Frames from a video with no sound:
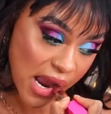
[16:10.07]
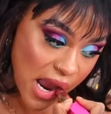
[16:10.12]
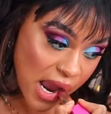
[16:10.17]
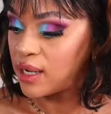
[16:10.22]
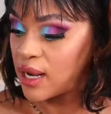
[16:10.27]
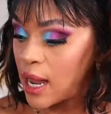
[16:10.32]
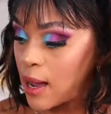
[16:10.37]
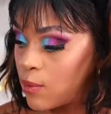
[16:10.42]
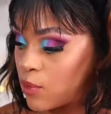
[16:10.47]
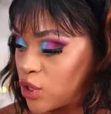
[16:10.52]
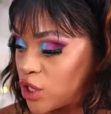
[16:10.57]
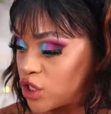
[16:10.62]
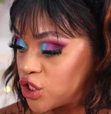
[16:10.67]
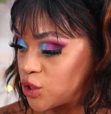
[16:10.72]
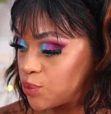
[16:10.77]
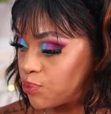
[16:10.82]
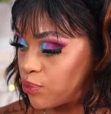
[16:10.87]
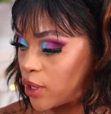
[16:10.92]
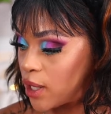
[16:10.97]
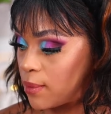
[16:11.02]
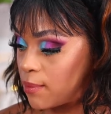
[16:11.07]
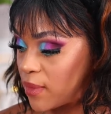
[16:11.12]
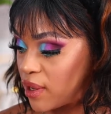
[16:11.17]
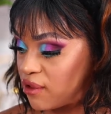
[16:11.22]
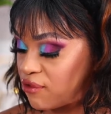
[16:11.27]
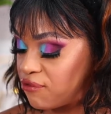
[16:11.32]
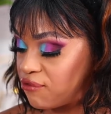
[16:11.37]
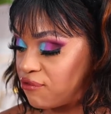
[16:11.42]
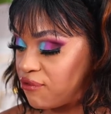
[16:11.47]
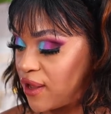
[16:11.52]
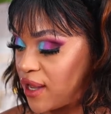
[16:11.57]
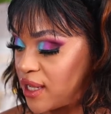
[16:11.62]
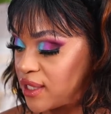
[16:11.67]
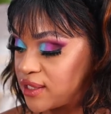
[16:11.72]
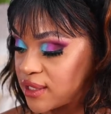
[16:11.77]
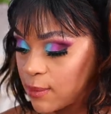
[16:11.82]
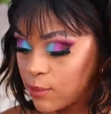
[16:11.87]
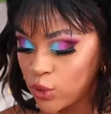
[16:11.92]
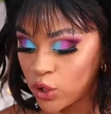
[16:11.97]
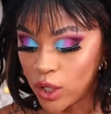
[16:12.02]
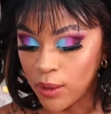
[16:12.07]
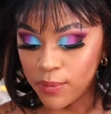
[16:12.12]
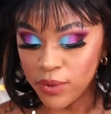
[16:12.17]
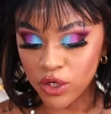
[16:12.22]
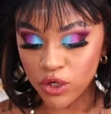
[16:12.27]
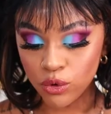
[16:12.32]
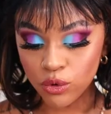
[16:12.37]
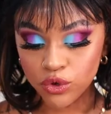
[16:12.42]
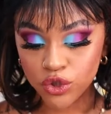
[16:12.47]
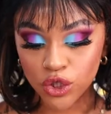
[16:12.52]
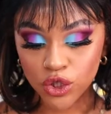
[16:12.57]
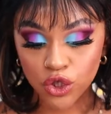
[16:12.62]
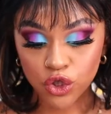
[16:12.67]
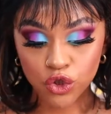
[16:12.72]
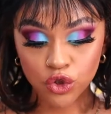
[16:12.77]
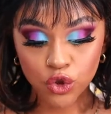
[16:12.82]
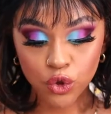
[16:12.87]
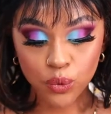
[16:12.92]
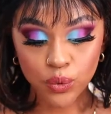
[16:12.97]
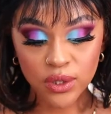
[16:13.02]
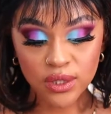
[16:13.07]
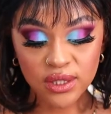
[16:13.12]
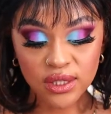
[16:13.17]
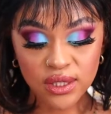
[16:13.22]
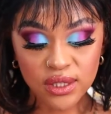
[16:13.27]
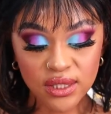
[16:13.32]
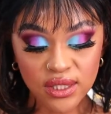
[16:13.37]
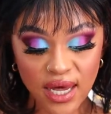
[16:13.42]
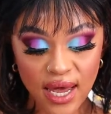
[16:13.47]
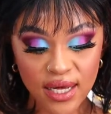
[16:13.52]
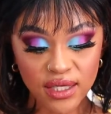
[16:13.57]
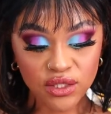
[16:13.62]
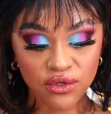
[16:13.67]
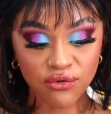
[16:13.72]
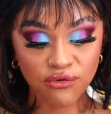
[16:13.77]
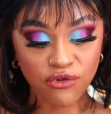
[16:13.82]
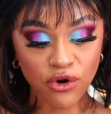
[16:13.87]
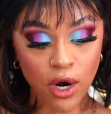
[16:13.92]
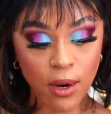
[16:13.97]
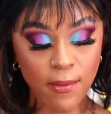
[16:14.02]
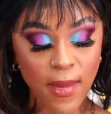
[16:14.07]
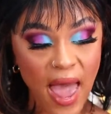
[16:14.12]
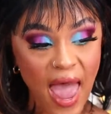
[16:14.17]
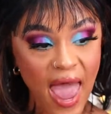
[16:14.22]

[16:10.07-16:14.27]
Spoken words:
Now I'm going to spray my face. I'm going to be using the Dewy Set from